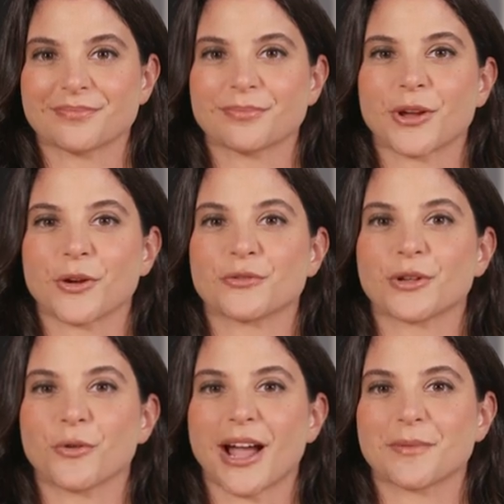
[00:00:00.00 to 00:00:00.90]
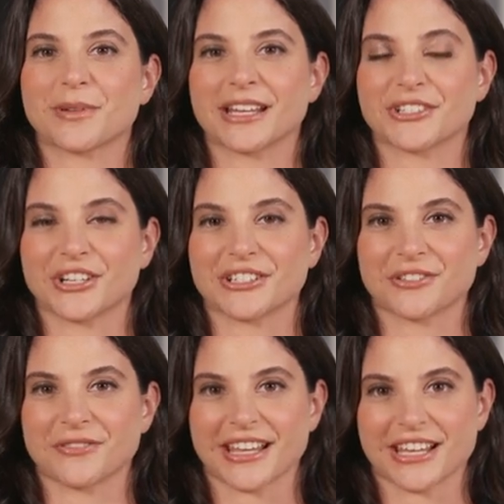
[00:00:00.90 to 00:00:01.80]
loan requirement and
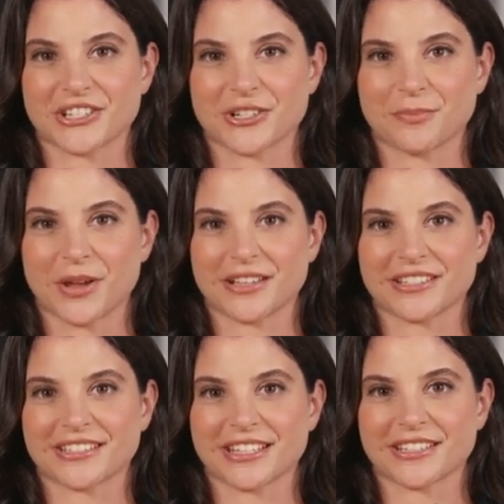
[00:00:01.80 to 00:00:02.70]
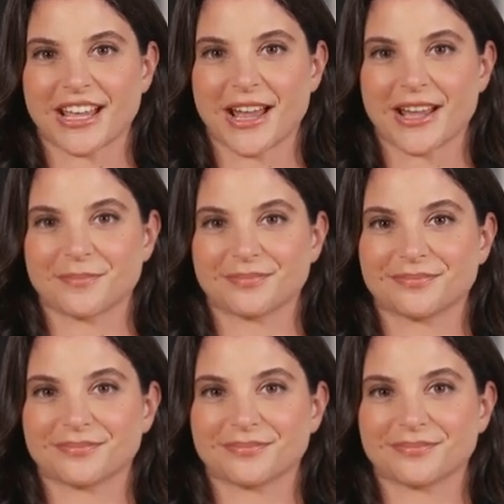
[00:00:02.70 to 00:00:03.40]
justification processing time,